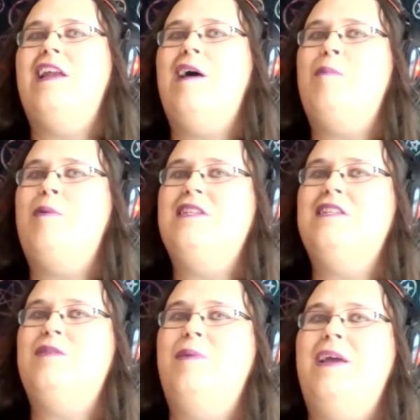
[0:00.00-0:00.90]
not
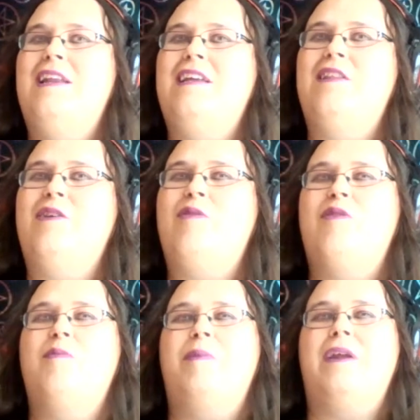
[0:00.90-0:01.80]
participating in the
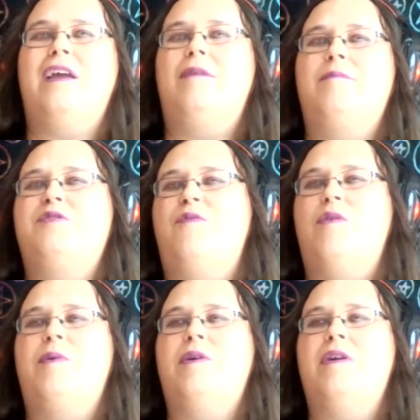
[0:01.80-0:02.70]
group and it comes
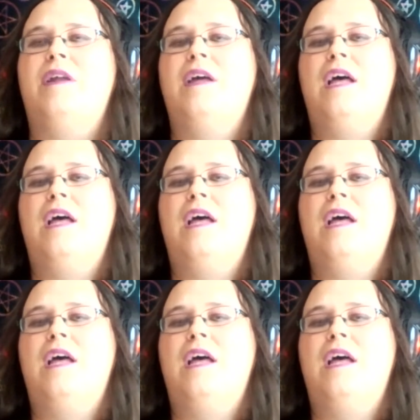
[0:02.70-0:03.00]
forward